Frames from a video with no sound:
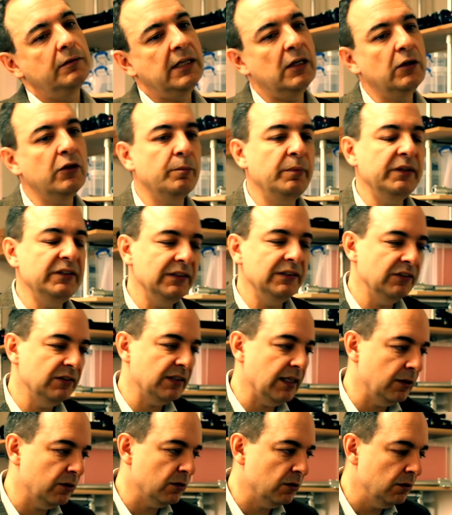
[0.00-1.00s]
Now the business
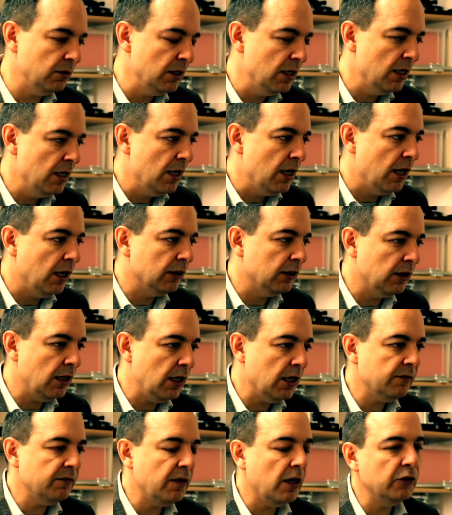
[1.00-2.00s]
cycle, a
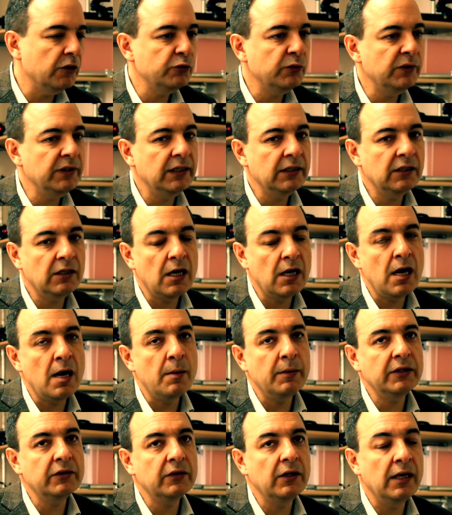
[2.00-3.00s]
lot of Austrian
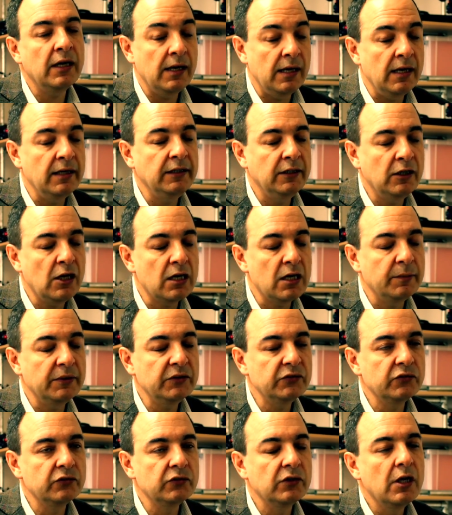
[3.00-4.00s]

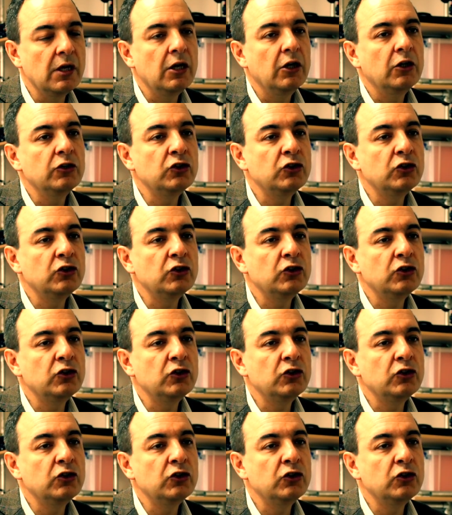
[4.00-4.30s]
economists